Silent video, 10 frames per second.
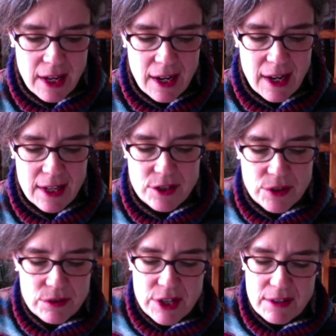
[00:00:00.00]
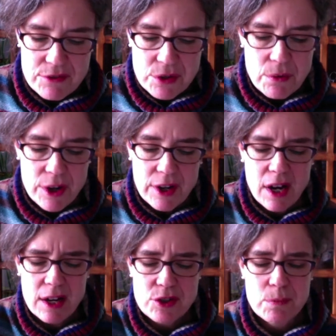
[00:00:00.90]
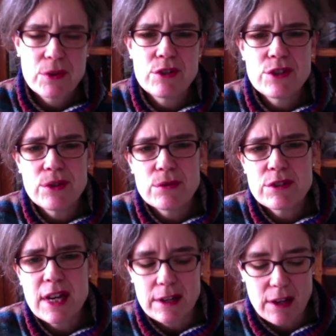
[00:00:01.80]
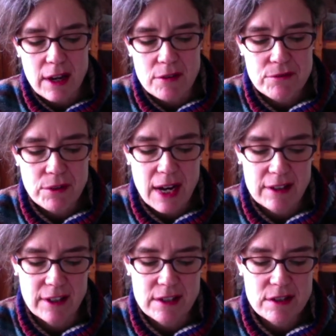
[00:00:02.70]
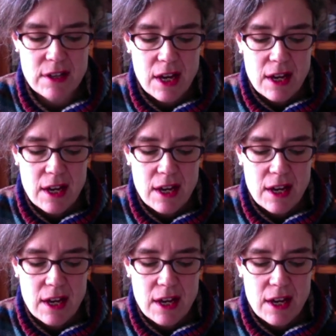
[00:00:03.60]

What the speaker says: I don't have to work hard to produce that love for others